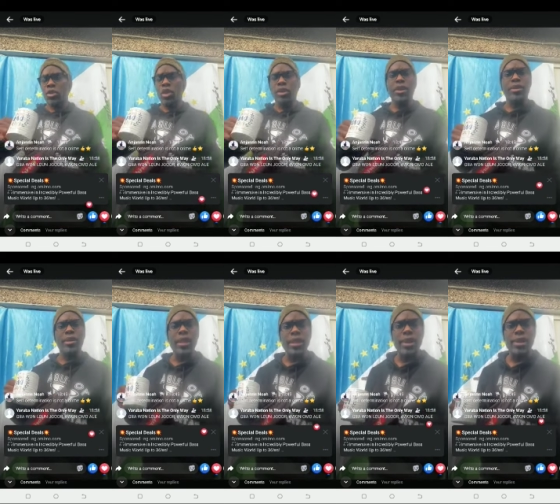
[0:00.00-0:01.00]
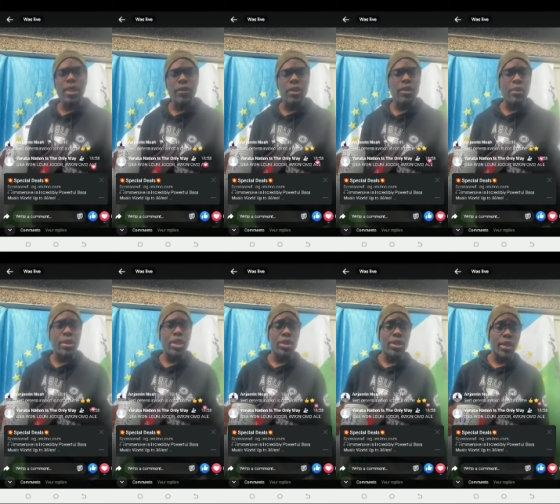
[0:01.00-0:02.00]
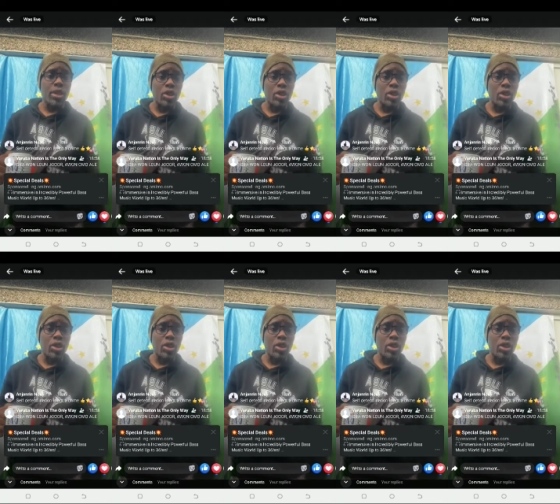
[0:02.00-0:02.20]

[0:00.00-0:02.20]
So if you're thinking that self-determination is a